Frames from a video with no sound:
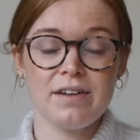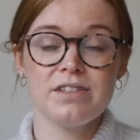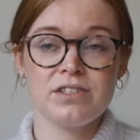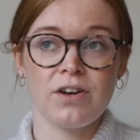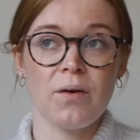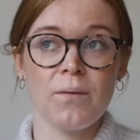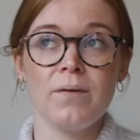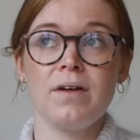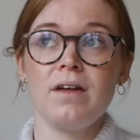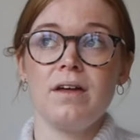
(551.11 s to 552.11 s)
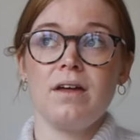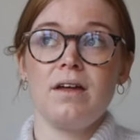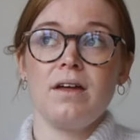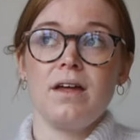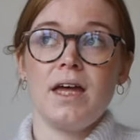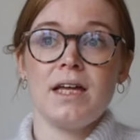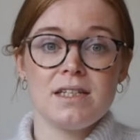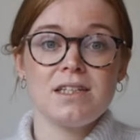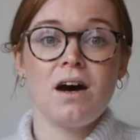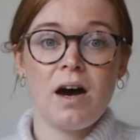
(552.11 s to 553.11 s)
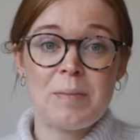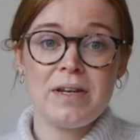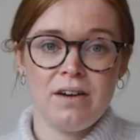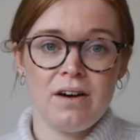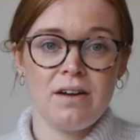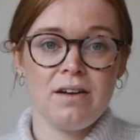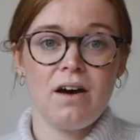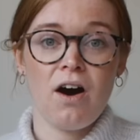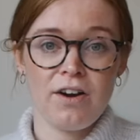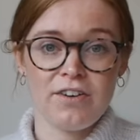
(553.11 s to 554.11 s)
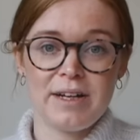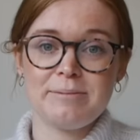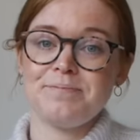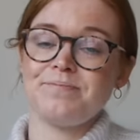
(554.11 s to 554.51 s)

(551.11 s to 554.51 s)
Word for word: So it's time and yarn hungry.